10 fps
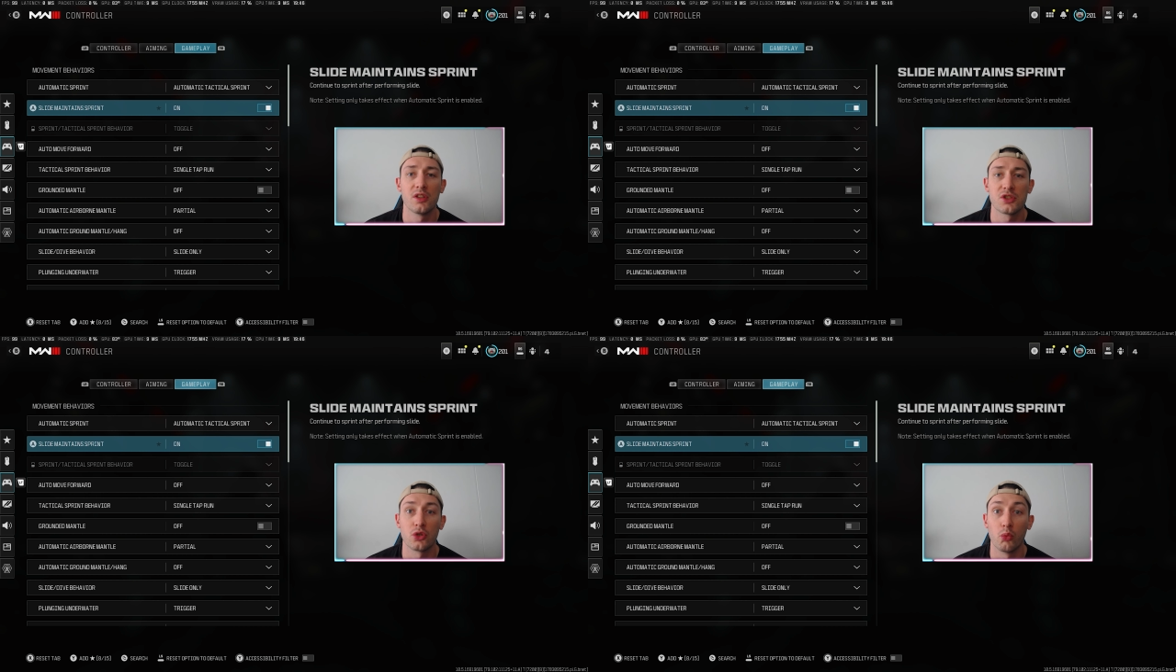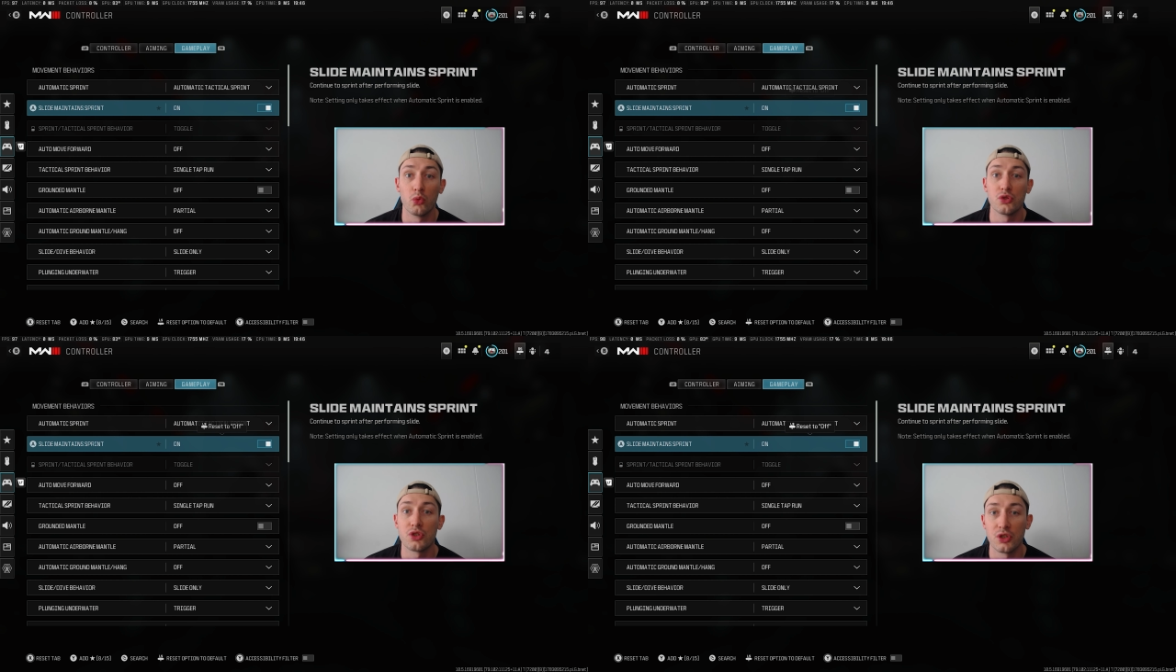So
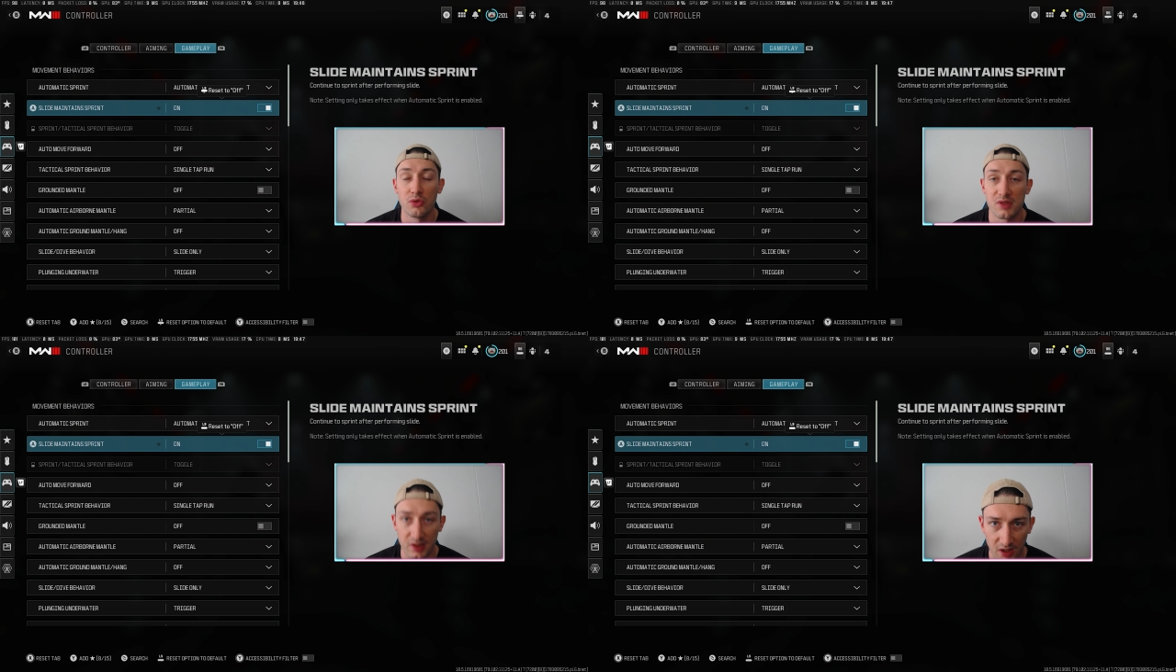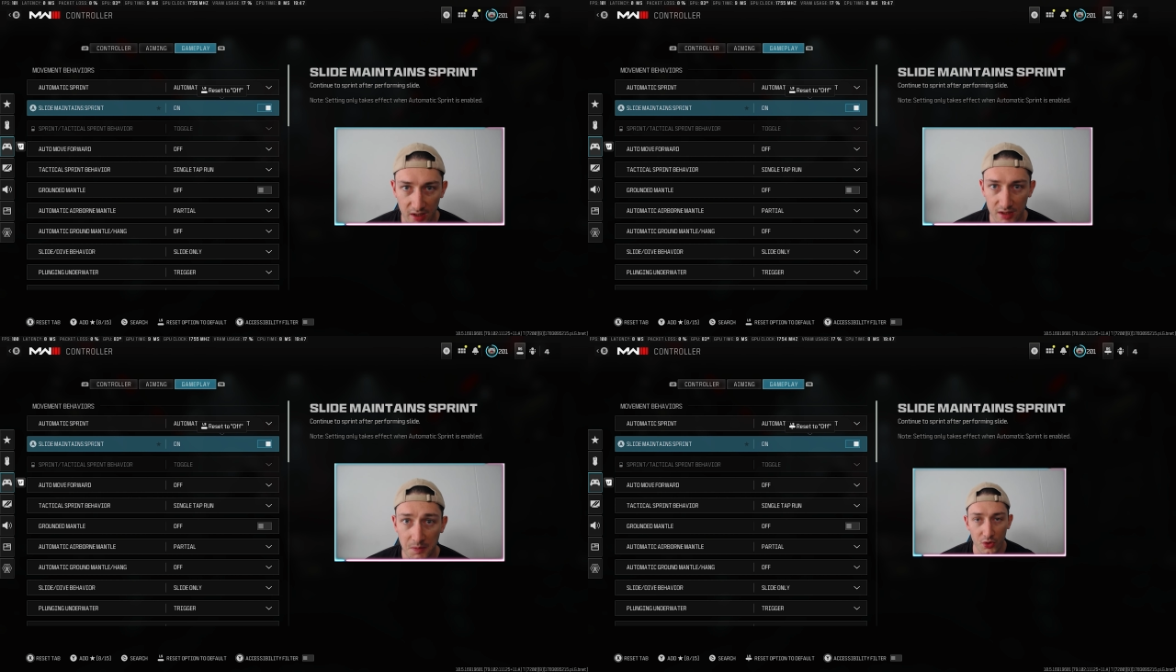once you
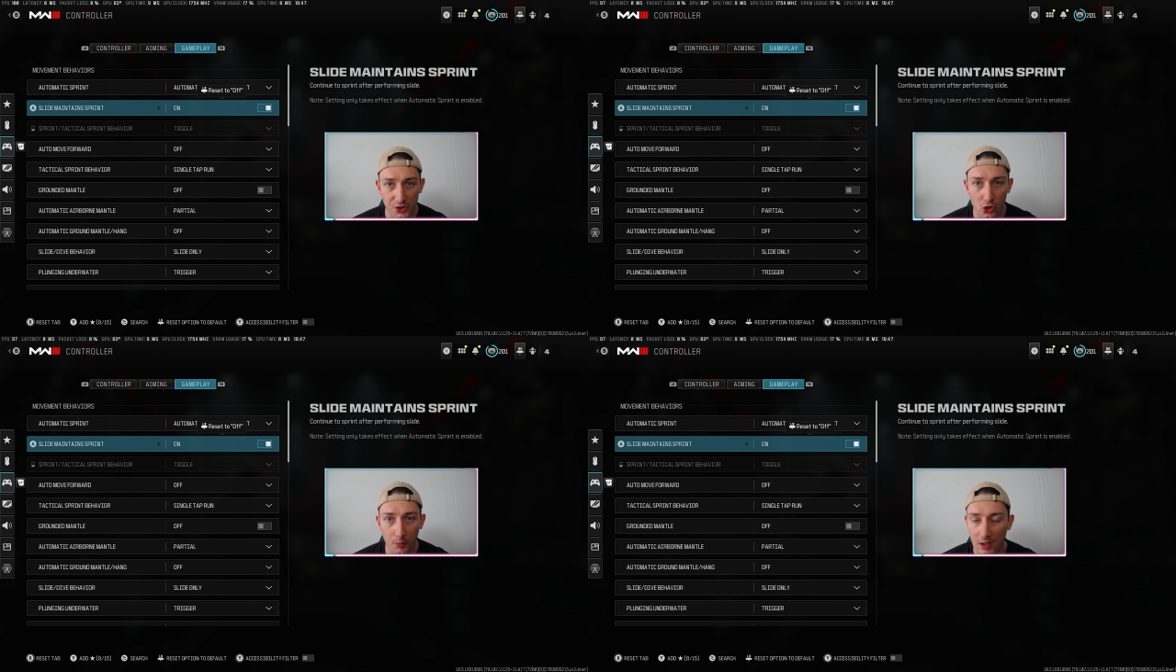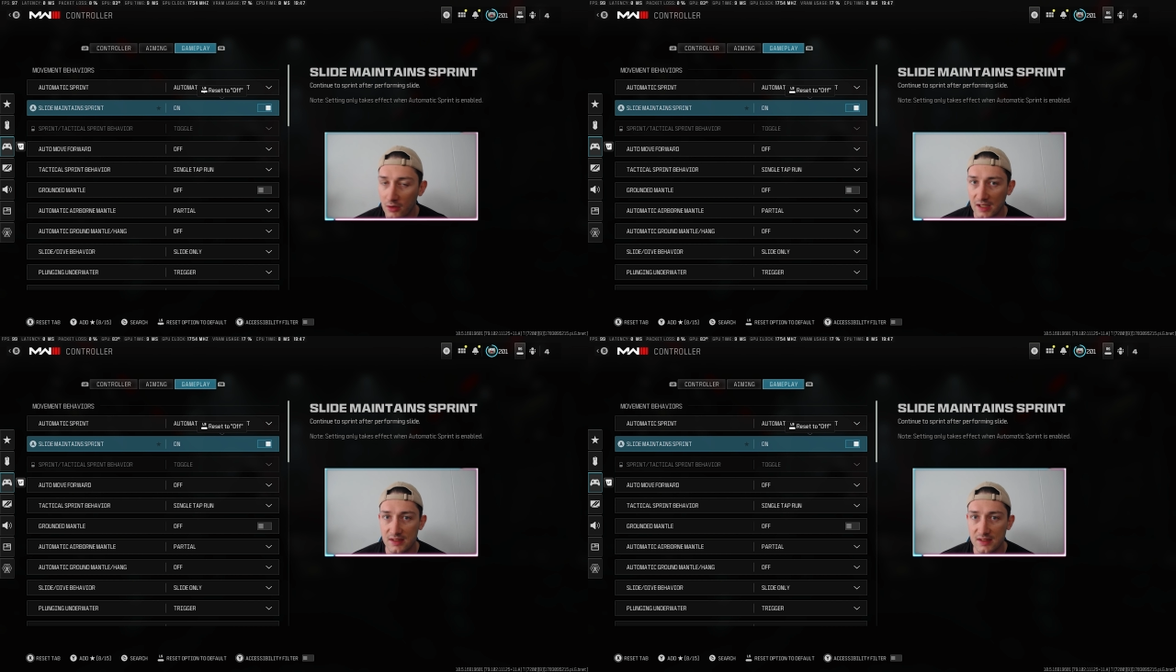slide, when you come out of that